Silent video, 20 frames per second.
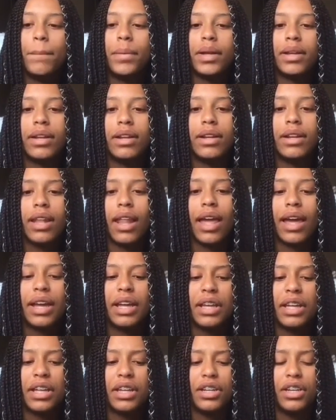But
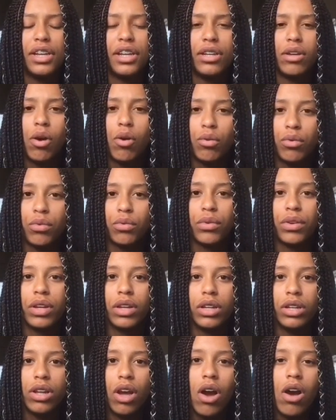like
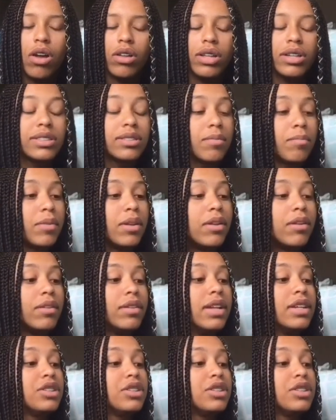deodorant, y'all, that should be